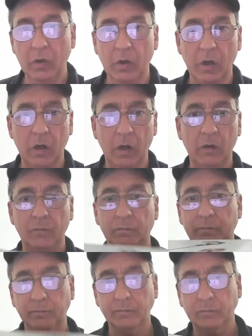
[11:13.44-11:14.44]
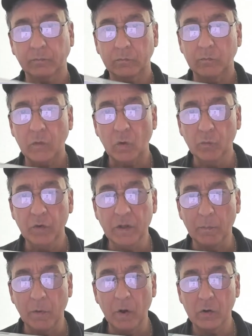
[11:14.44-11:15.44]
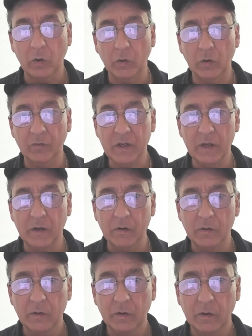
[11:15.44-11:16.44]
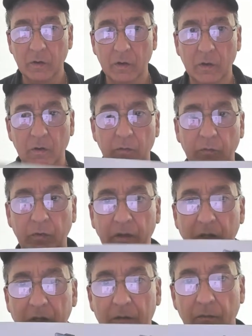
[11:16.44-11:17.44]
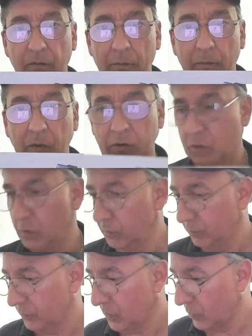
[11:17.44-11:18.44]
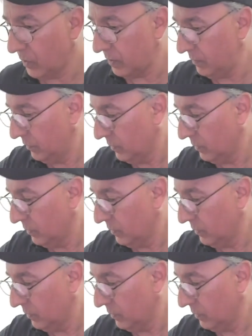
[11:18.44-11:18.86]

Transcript: uh, read the barcode over here for the Vimble 2, okay?